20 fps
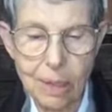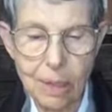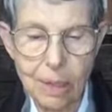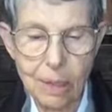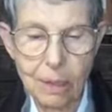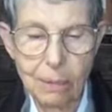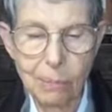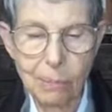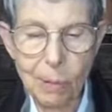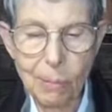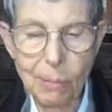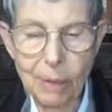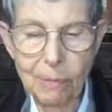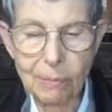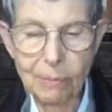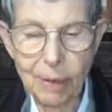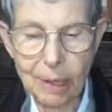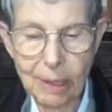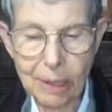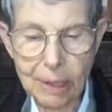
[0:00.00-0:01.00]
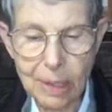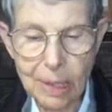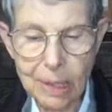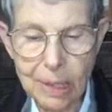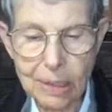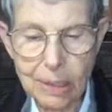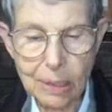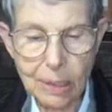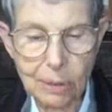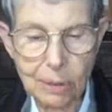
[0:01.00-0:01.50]
The moment of
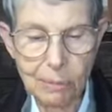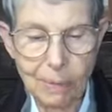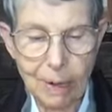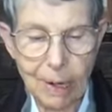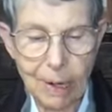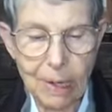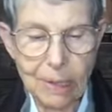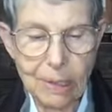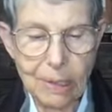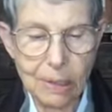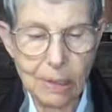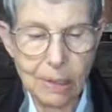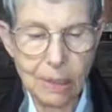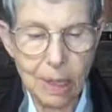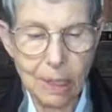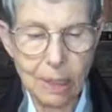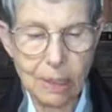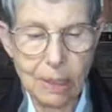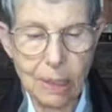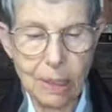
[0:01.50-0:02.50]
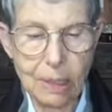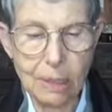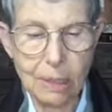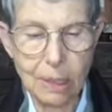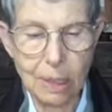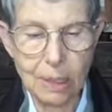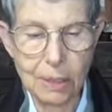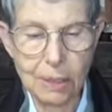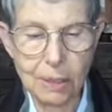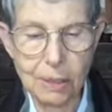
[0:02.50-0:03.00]
recognizing your mind is not an
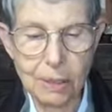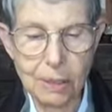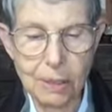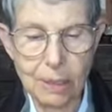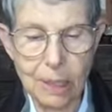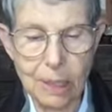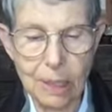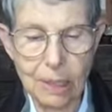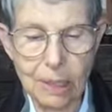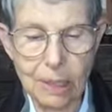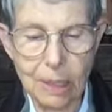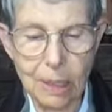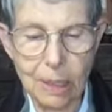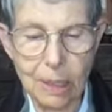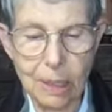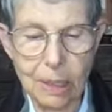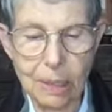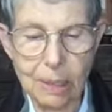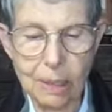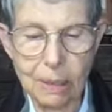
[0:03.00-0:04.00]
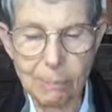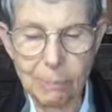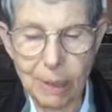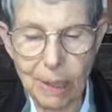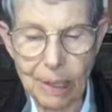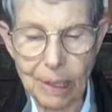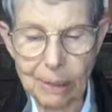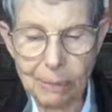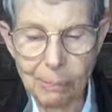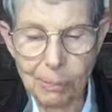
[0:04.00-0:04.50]
unconscious state, yet it is
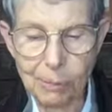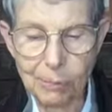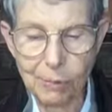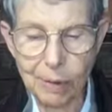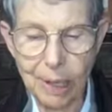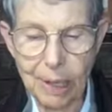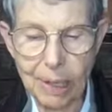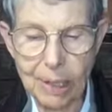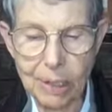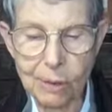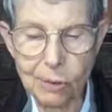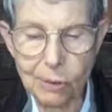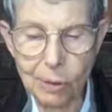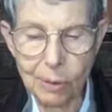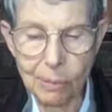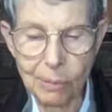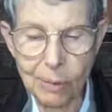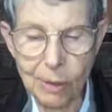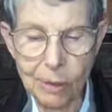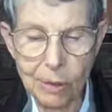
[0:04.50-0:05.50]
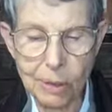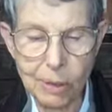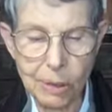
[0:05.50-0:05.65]
impossible for any normal,